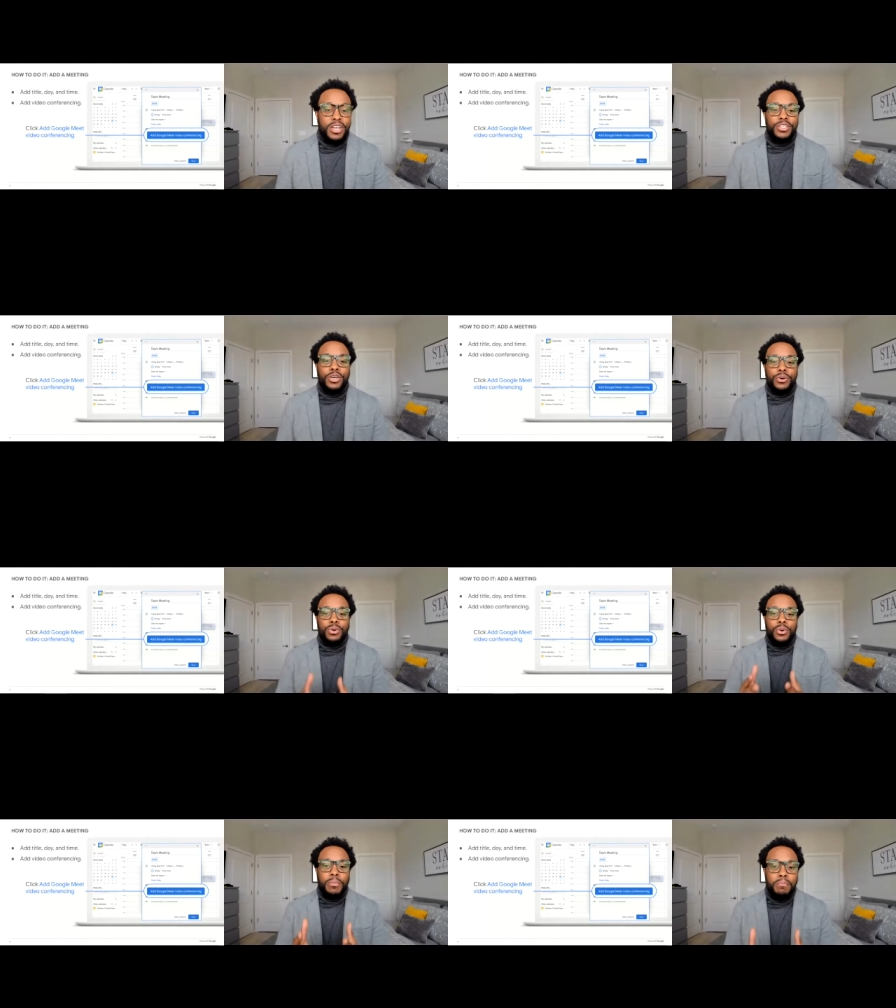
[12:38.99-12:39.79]
So
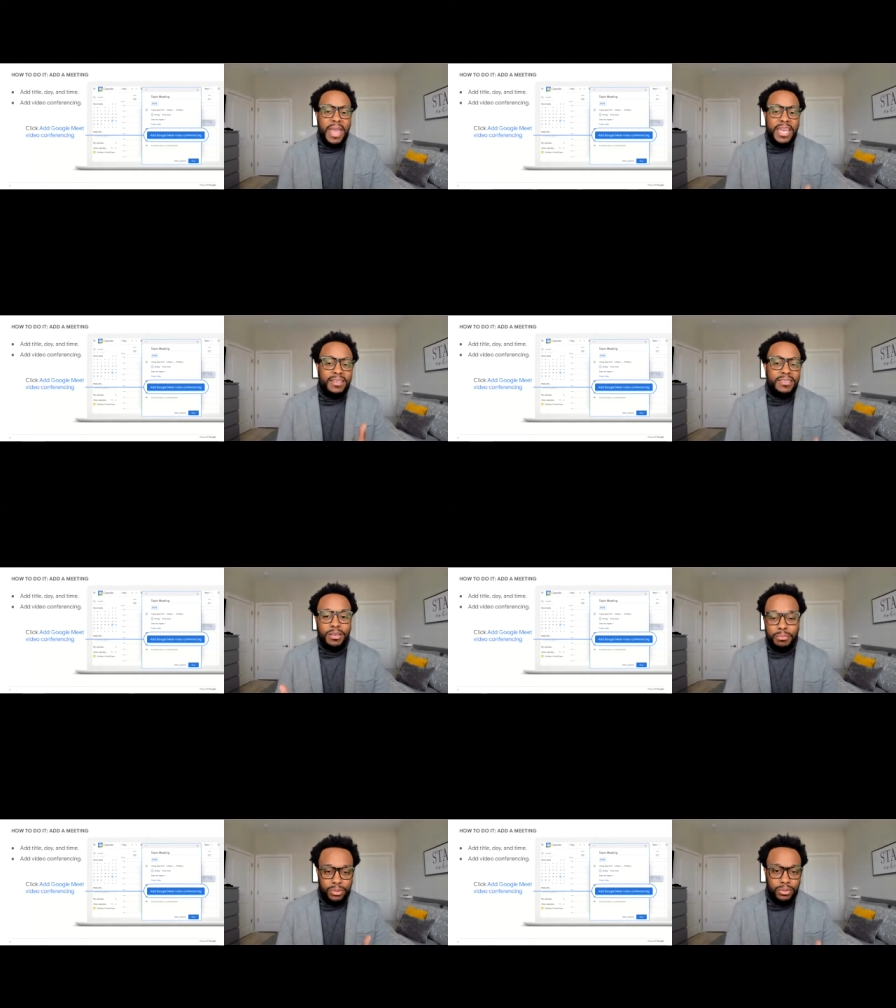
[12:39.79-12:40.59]
make it
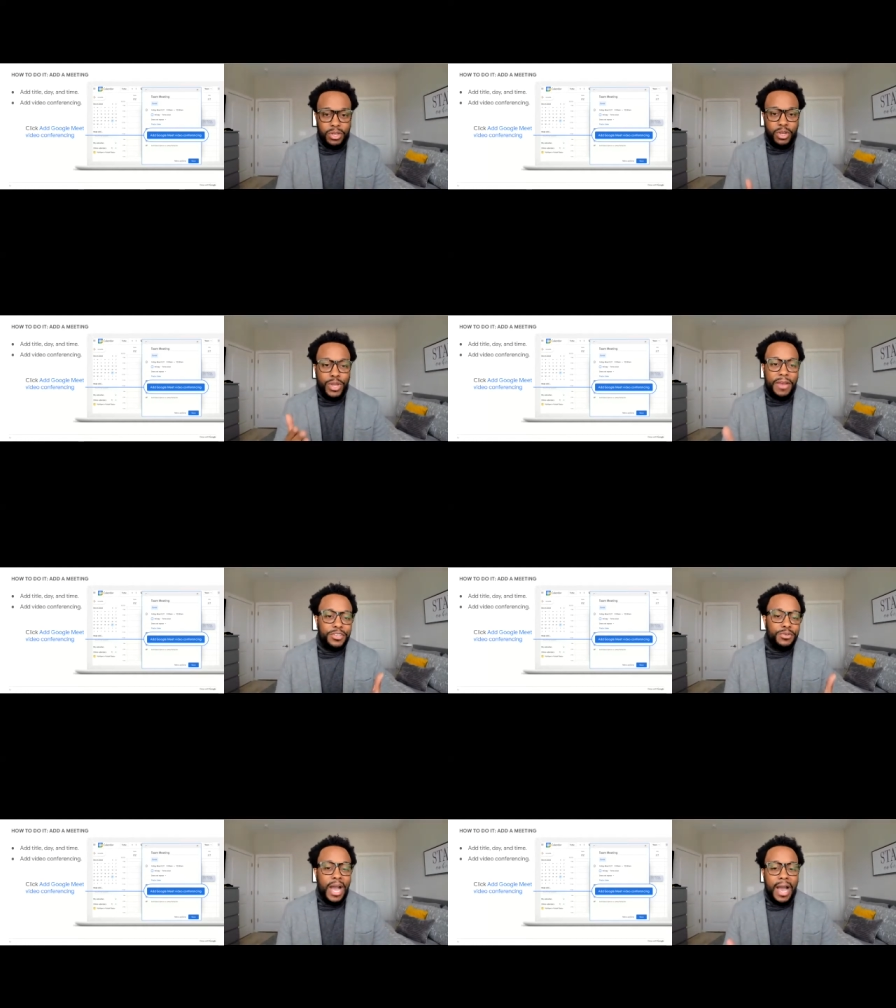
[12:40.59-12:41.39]
simple. We have
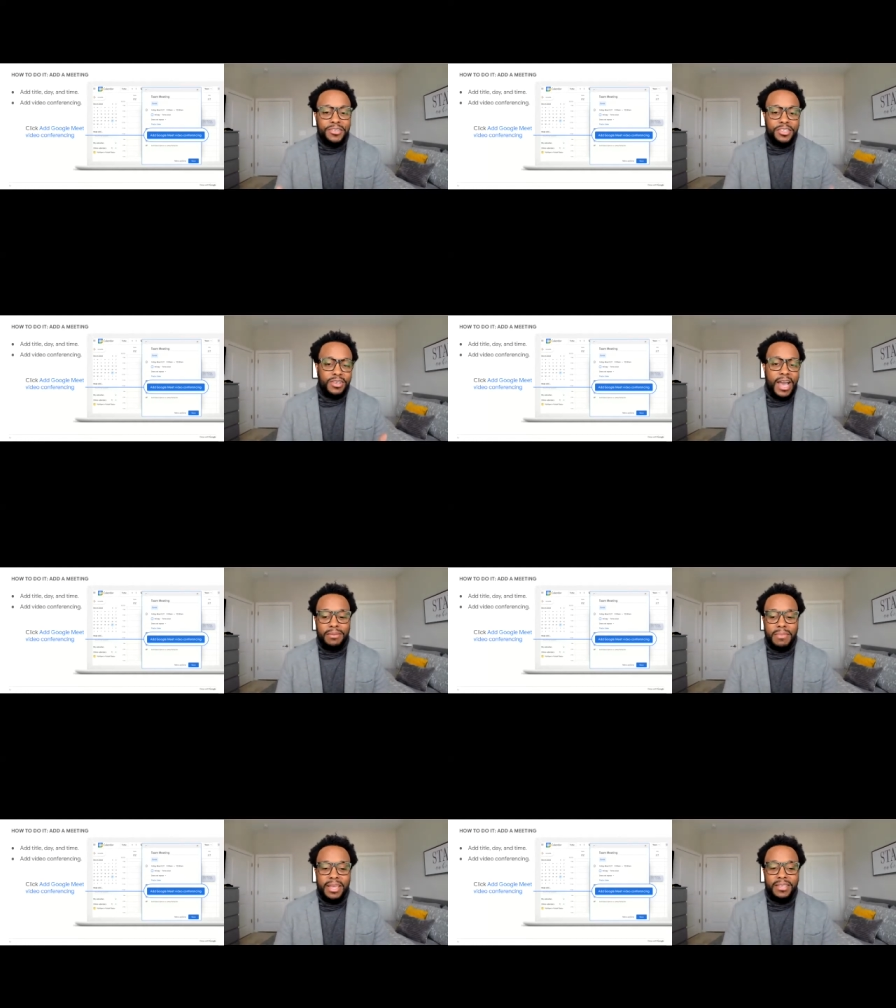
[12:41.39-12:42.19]
two options on how
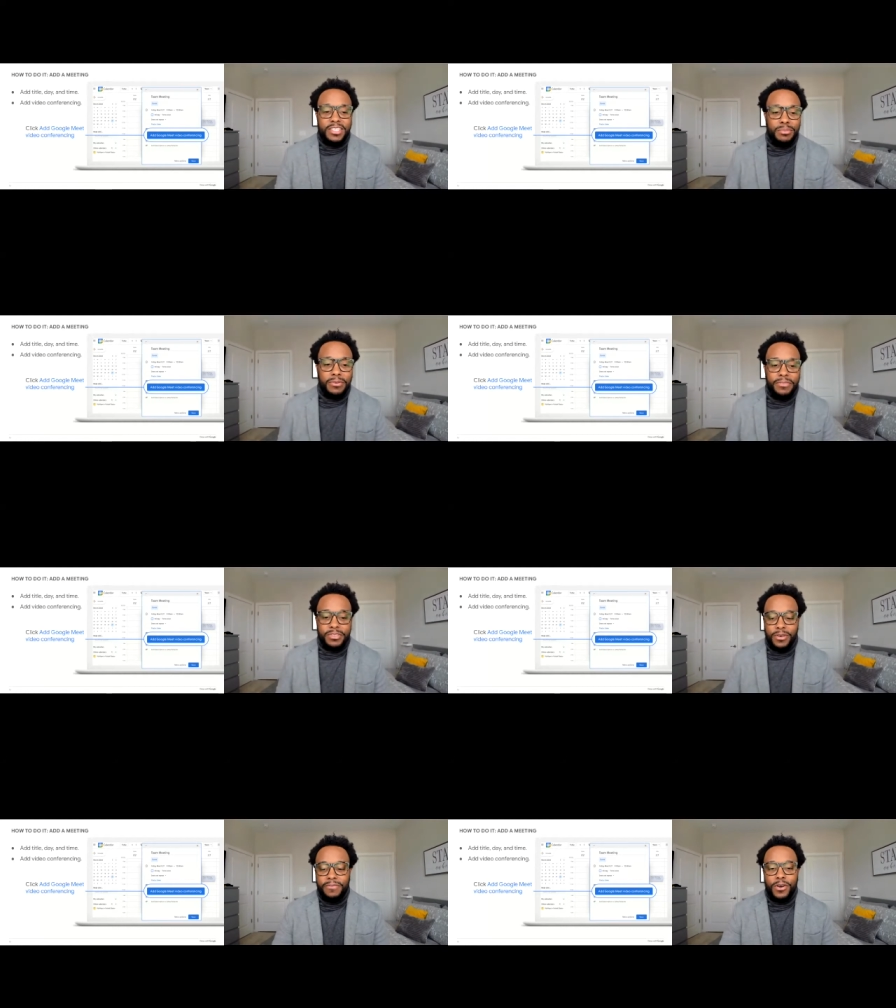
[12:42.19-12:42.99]
to make it simple
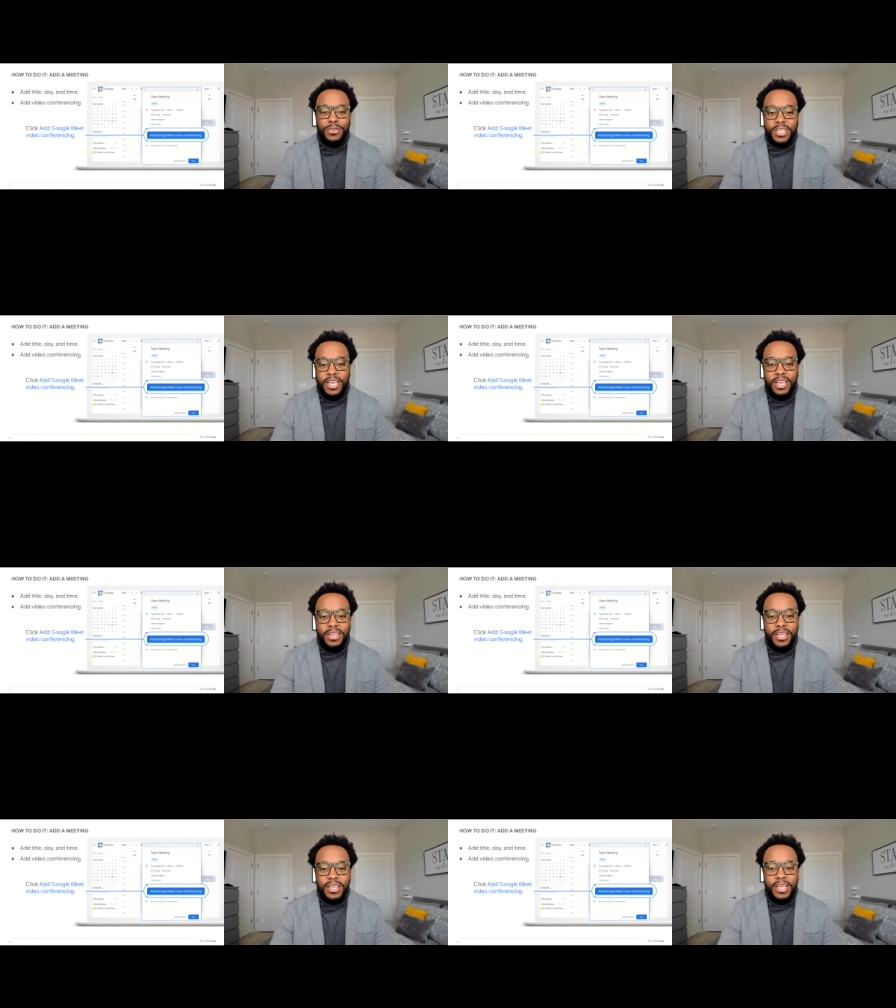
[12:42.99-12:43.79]
so folks can
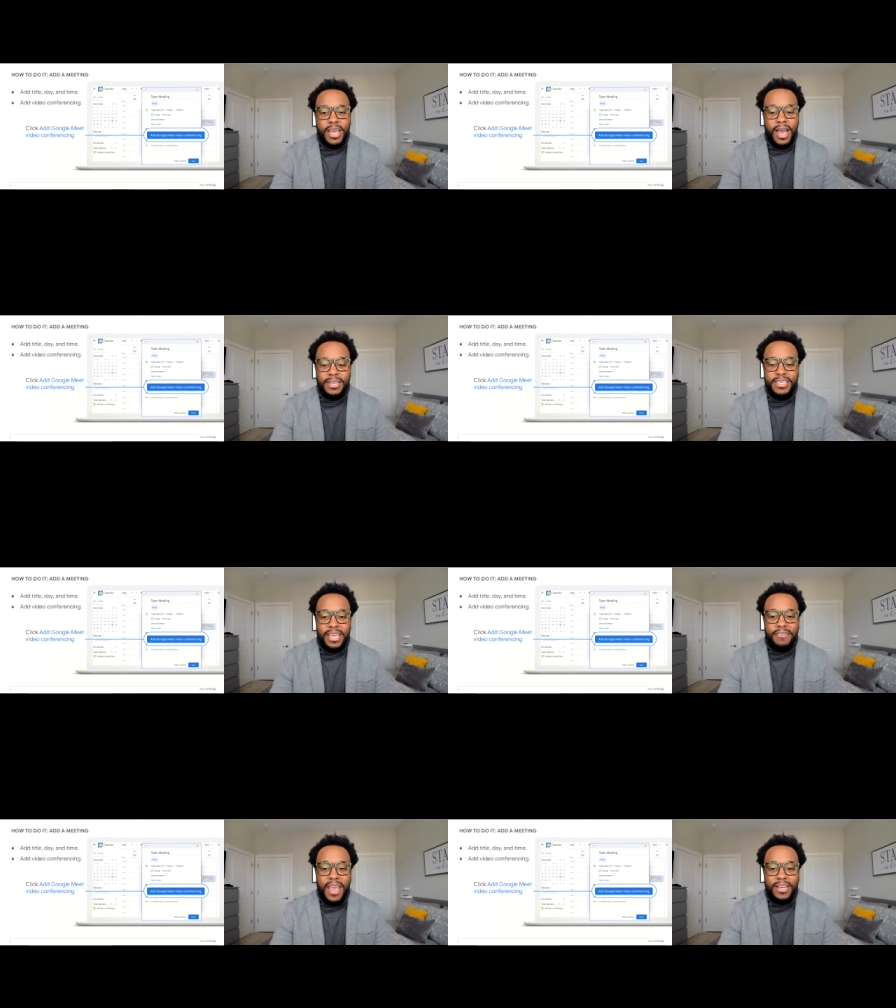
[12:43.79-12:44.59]

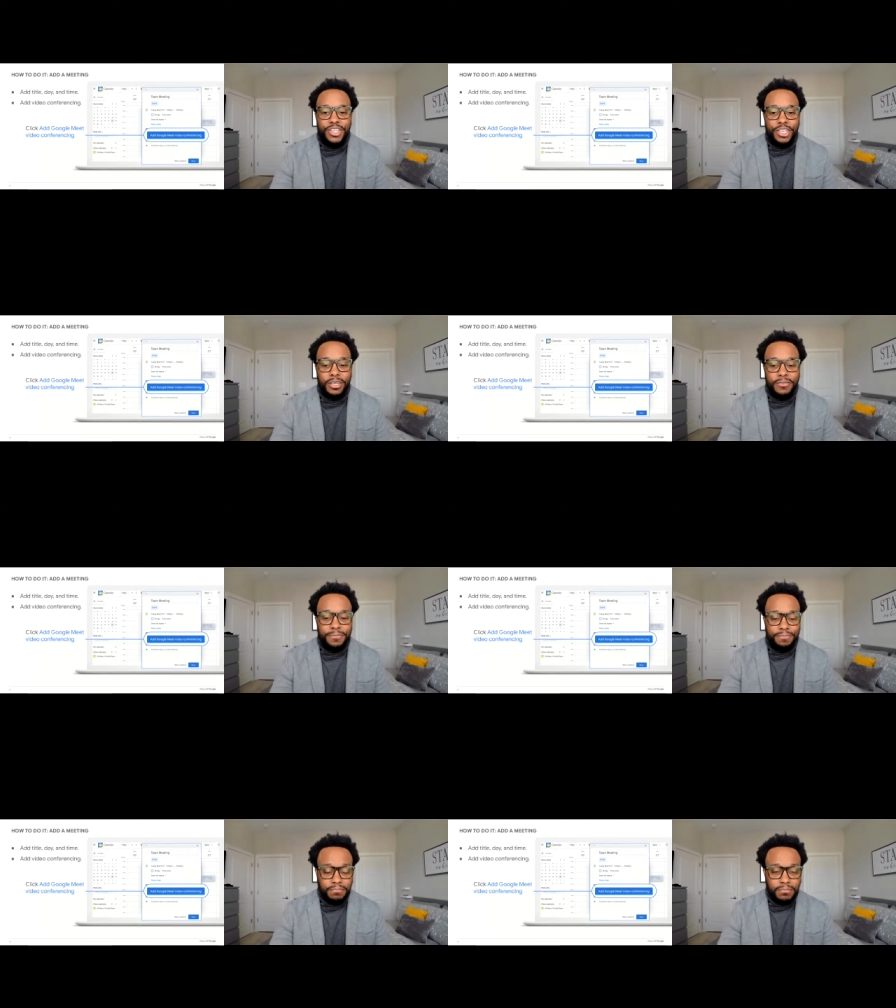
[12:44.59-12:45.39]
take advantage of
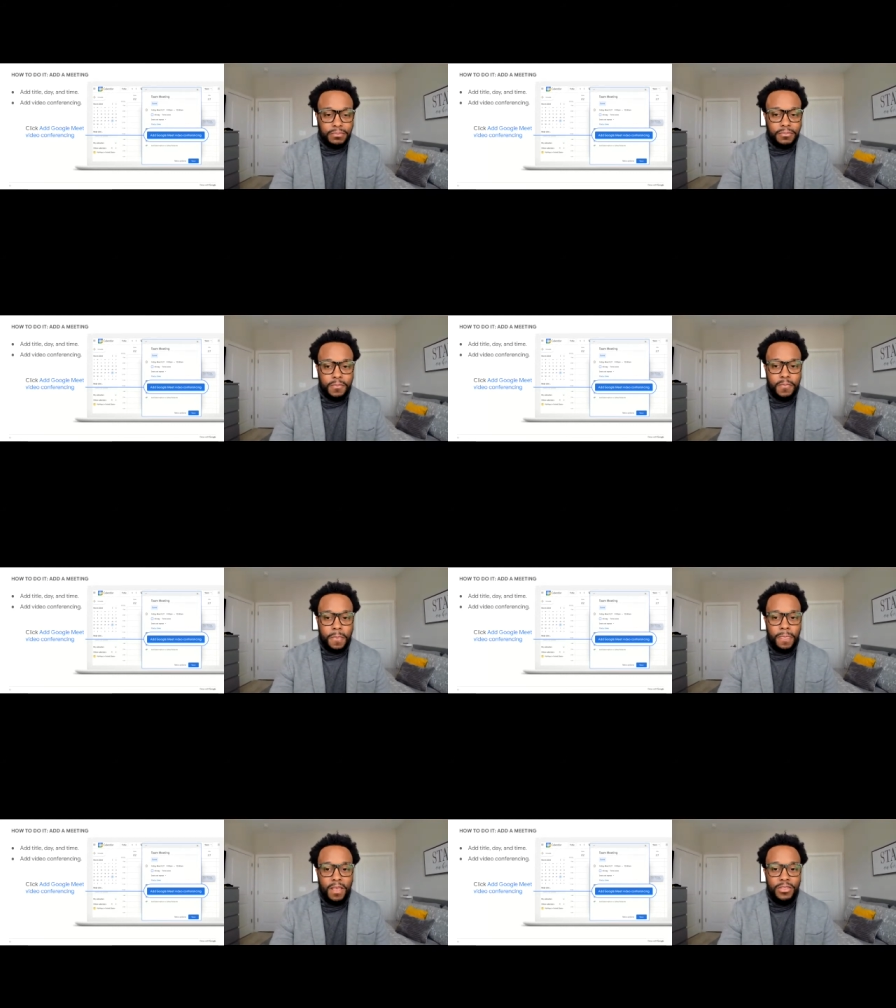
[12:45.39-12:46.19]

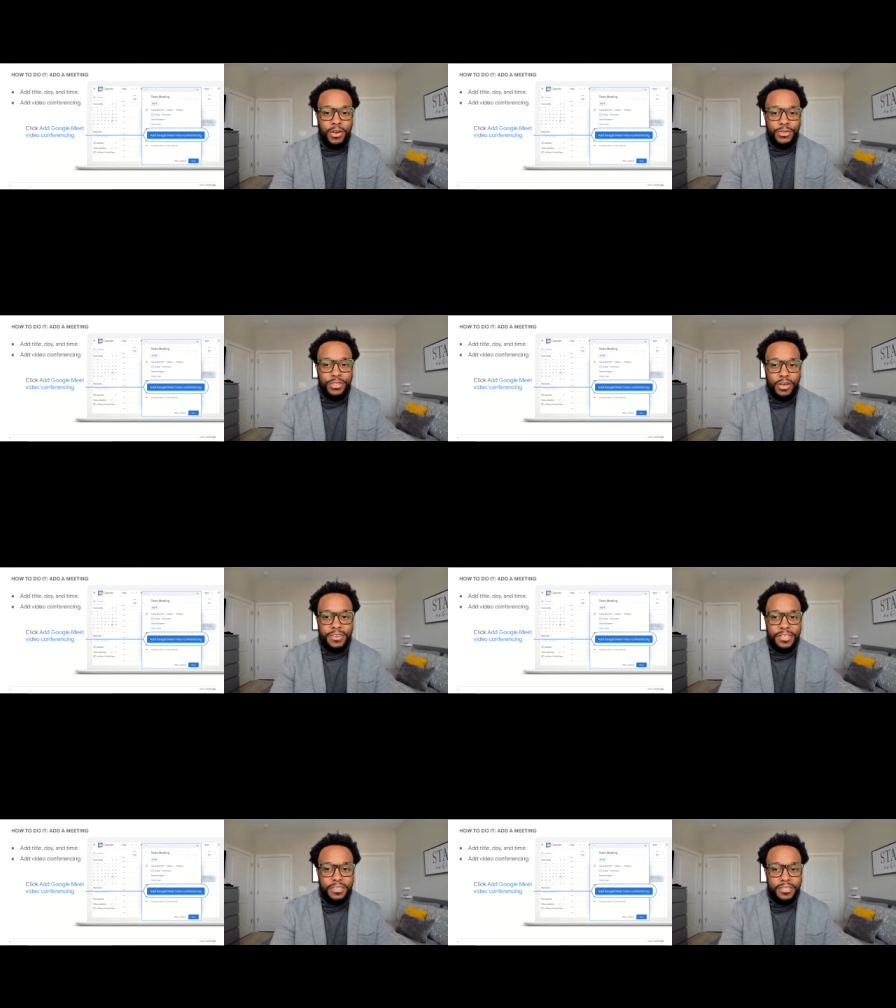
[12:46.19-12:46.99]
those
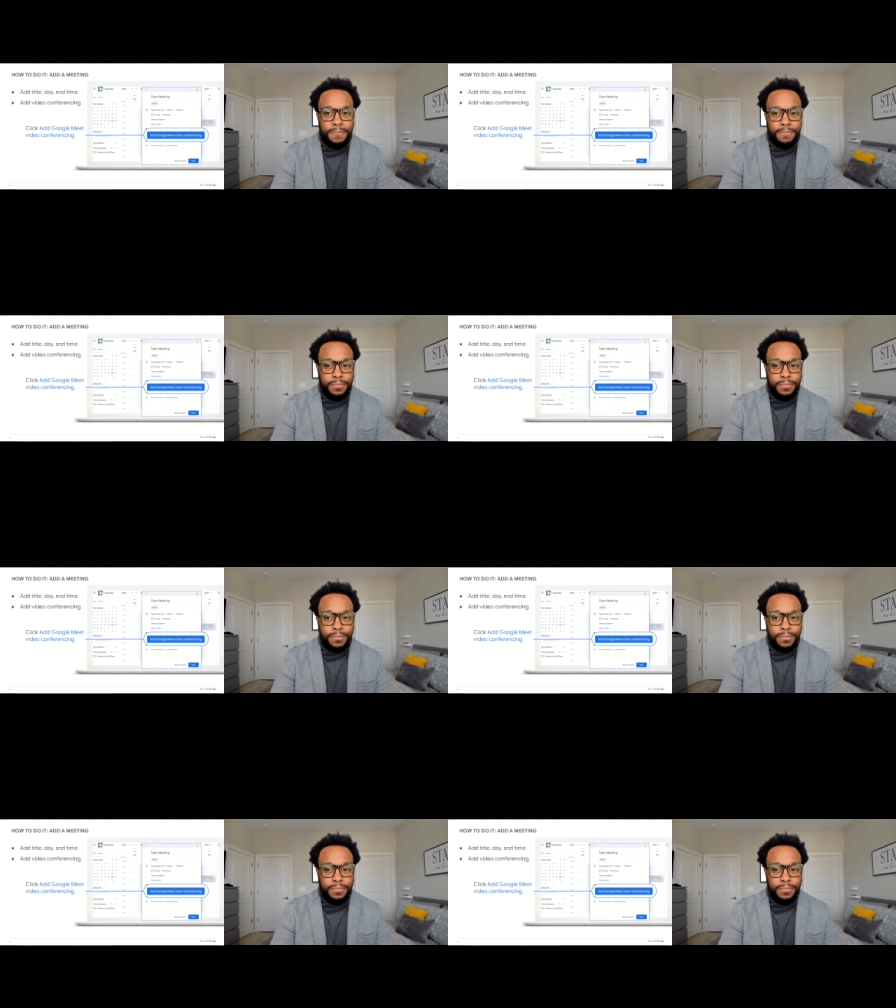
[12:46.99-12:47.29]
services.